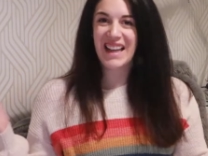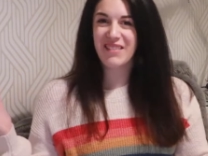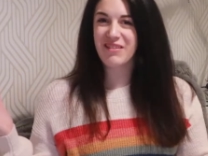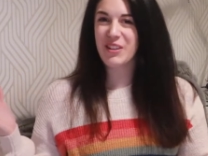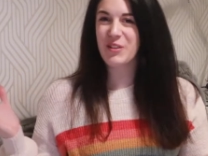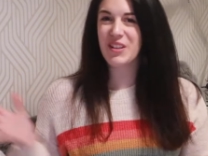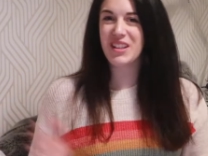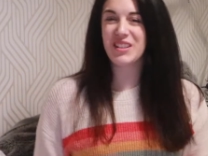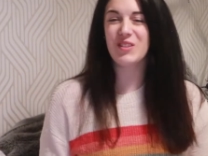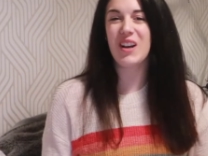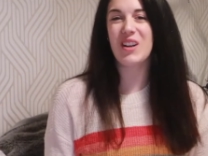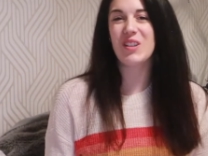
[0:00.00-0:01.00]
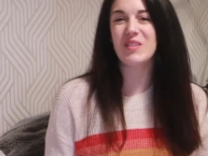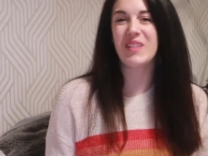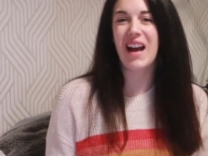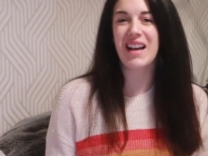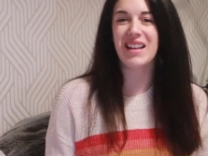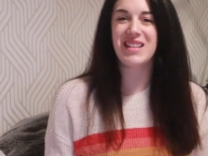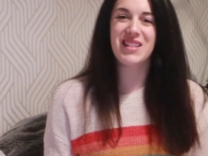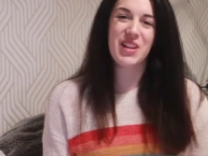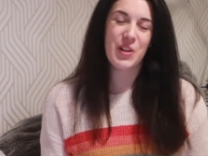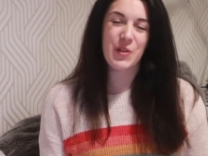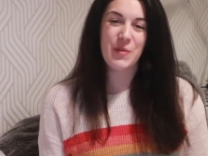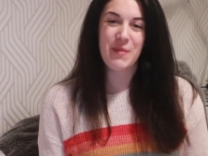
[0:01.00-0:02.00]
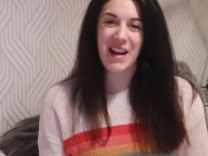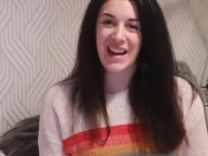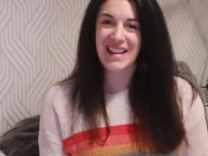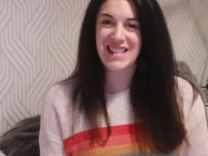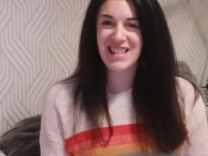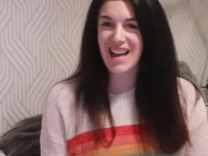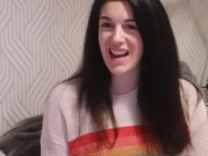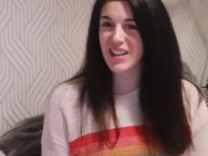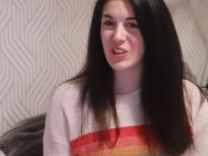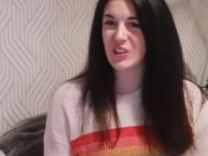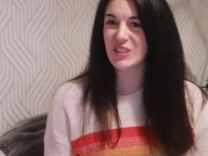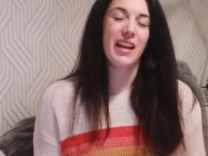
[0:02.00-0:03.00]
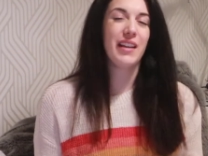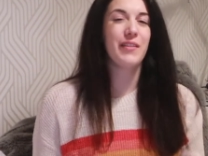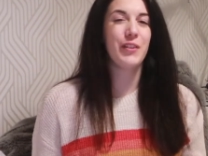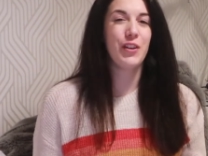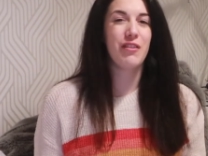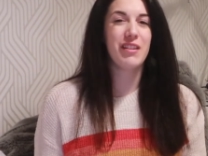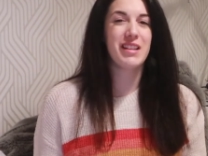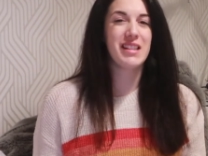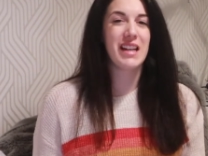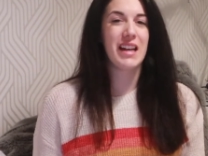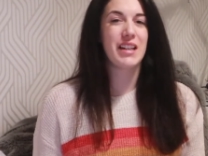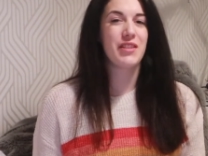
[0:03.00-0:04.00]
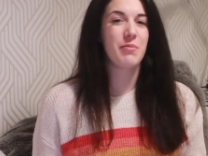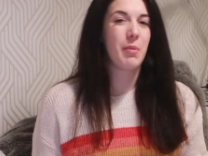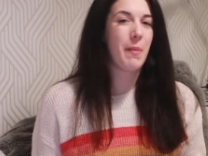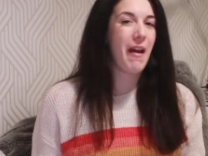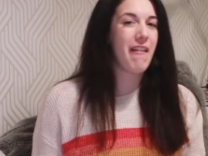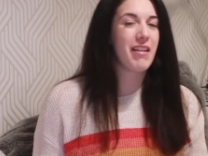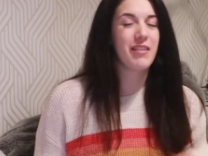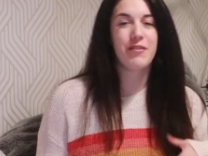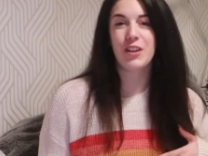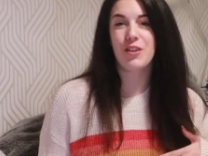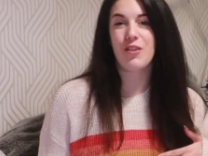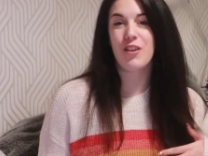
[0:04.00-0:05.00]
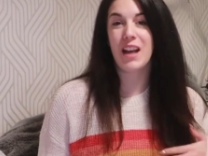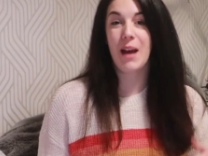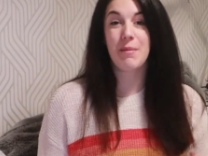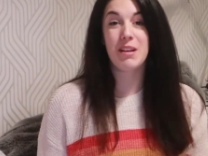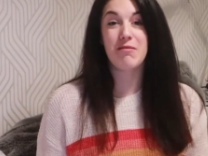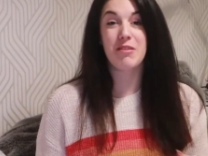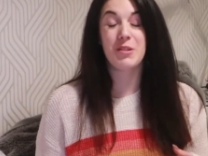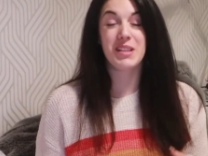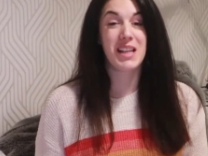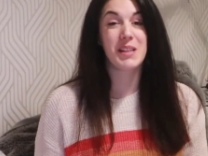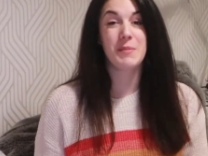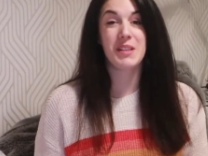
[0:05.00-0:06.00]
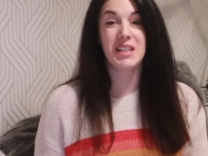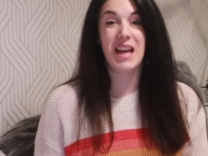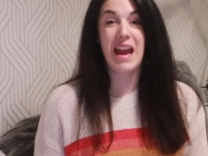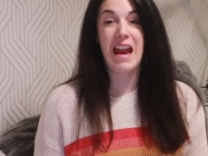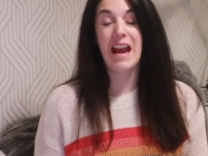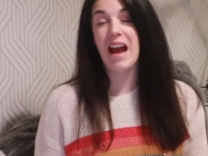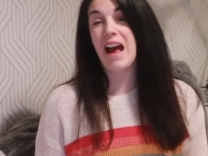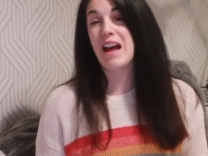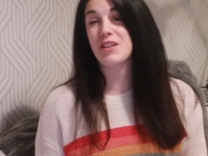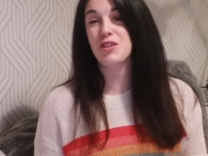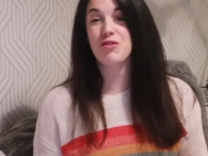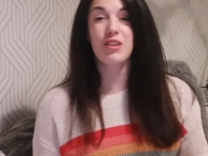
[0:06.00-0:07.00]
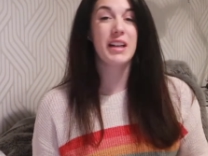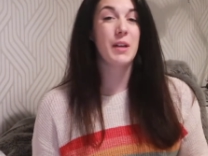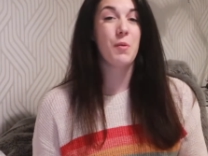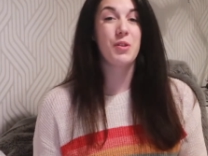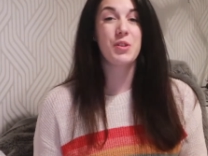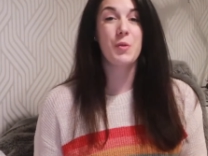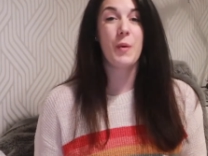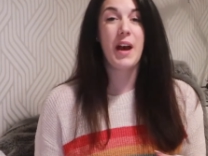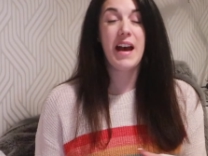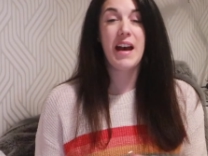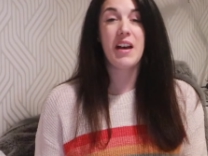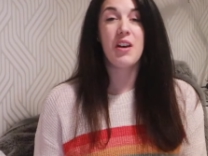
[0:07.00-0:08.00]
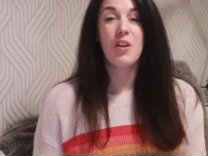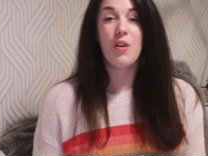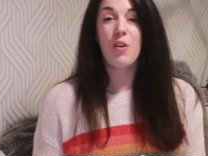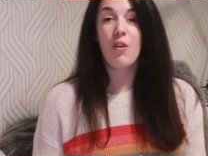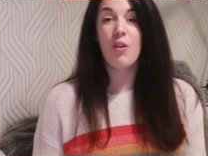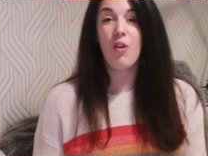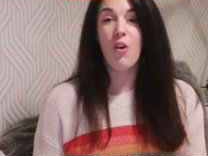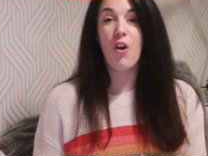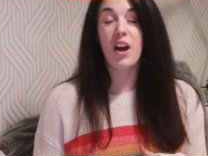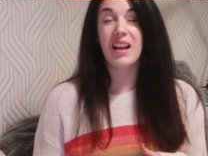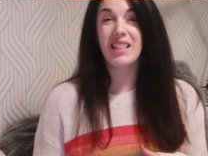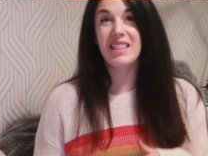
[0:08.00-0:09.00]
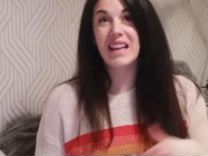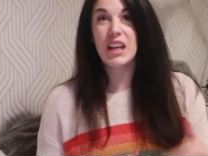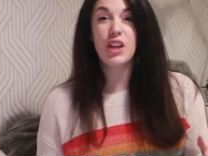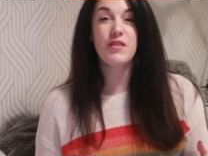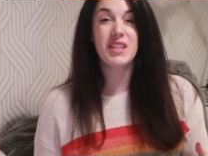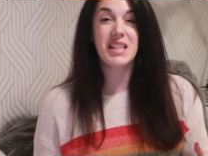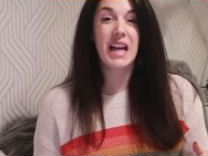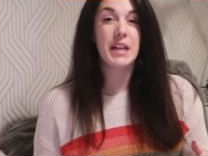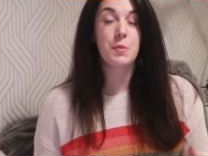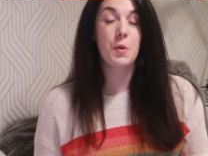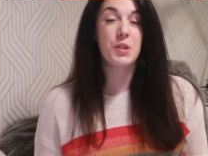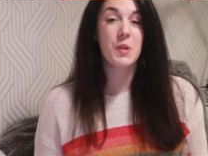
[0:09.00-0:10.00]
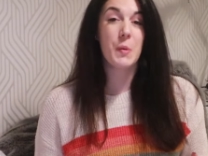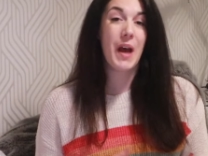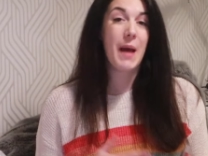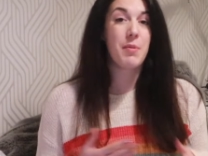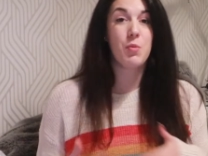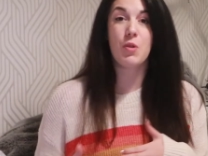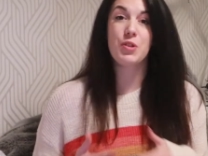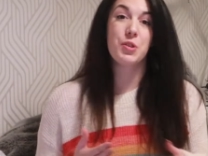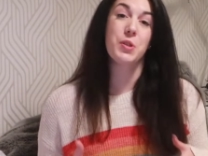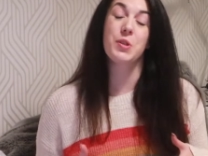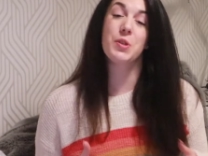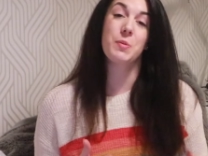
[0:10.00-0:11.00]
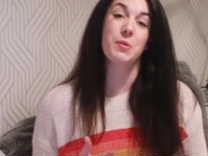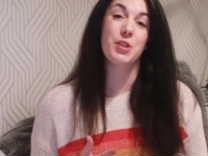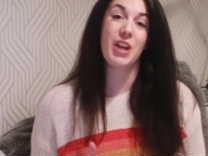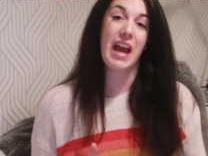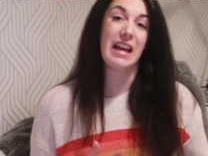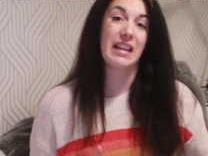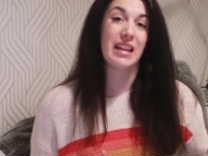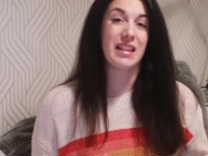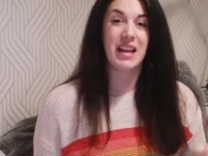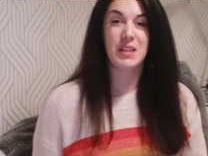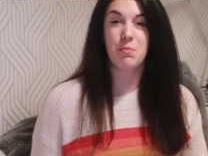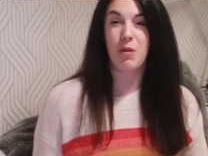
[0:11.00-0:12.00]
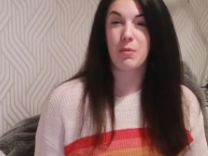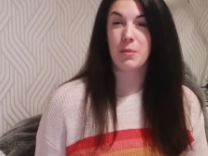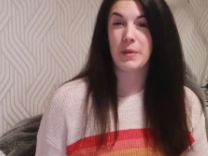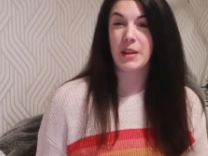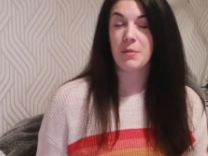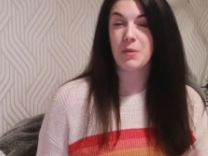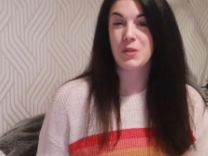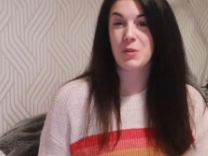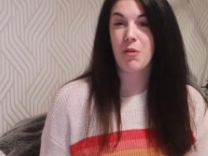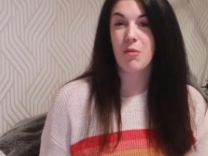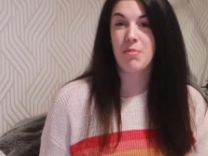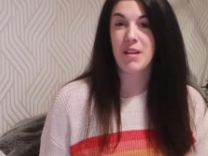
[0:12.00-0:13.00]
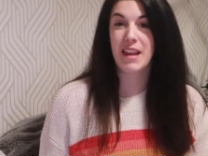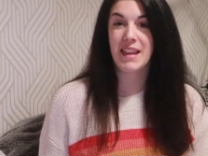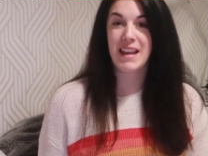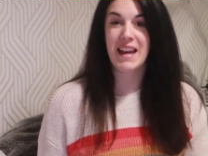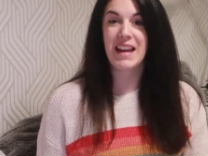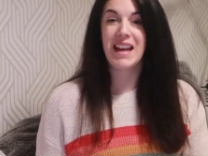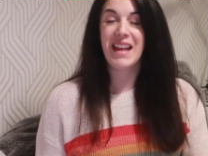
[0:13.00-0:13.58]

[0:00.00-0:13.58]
everyone and welcome back to my channel. If you're at the stage of preparing for your cabin crew assessment day and struggling what to wear, or think you've decided what to wear but want to just double check that that's probably the most appropriate thing,